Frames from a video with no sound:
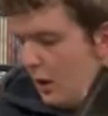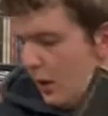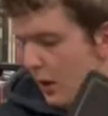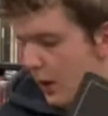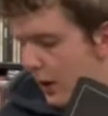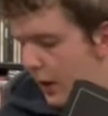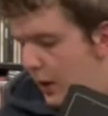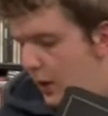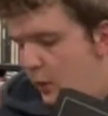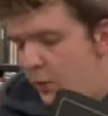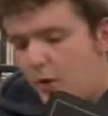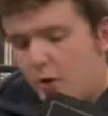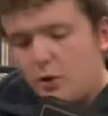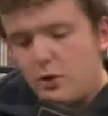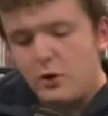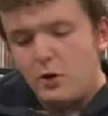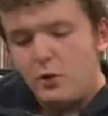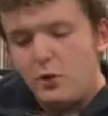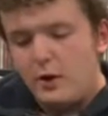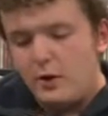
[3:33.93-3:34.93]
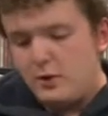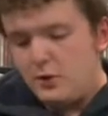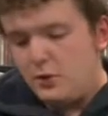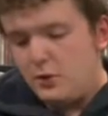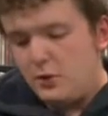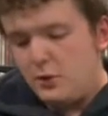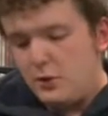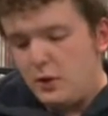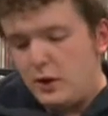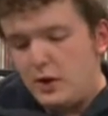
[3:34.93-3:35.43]
And we are going
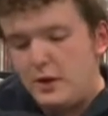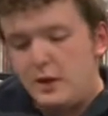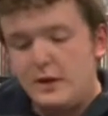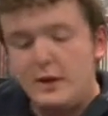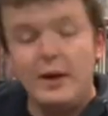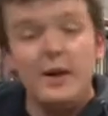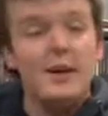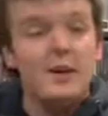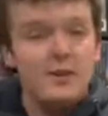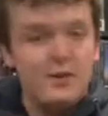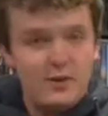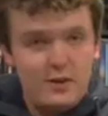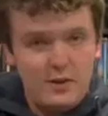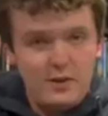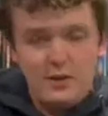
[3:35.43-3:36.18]
to cut